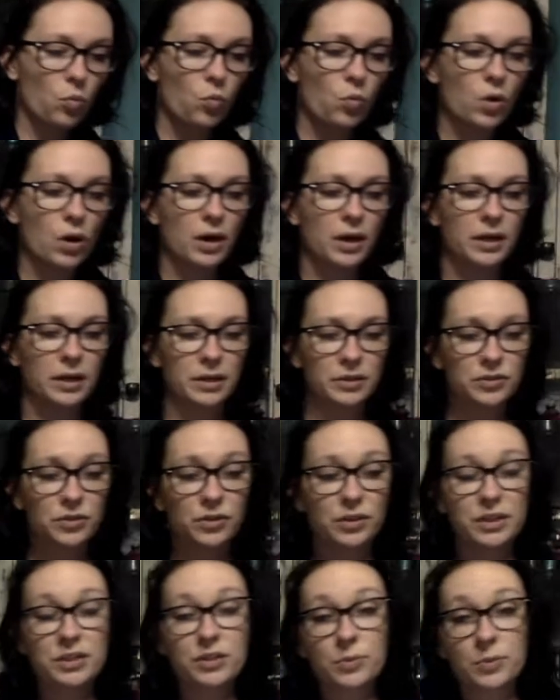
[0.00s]
1. So
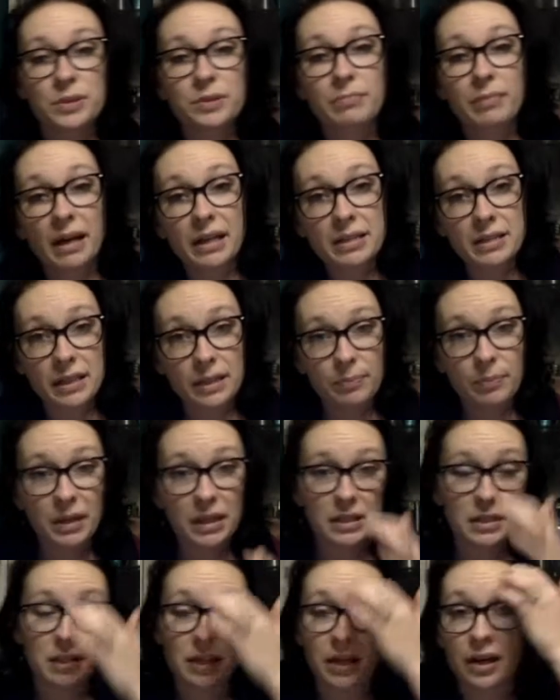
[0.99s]
this was meant to
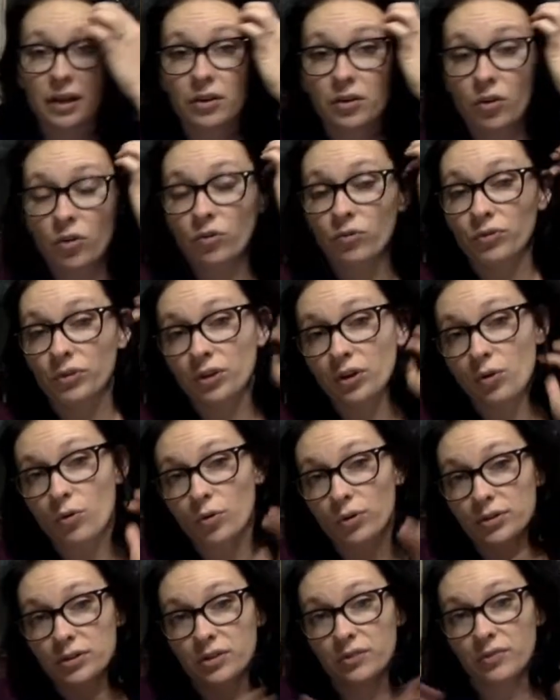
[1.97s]
be done over the
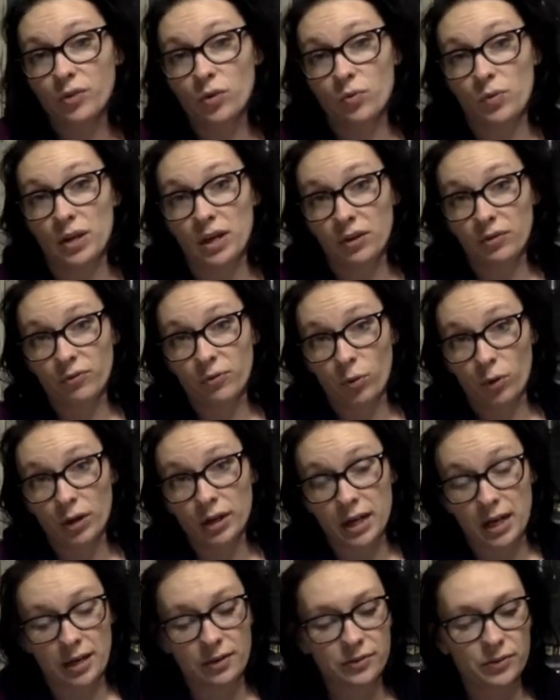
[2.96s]
course of a week, 4
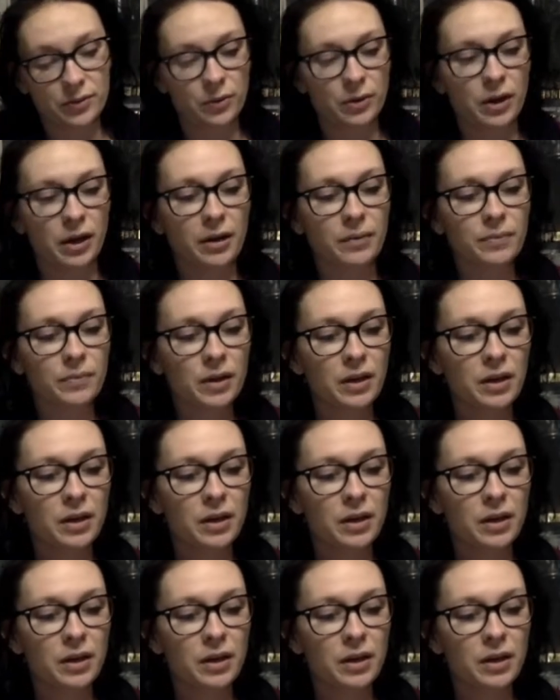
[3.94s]
days, okay?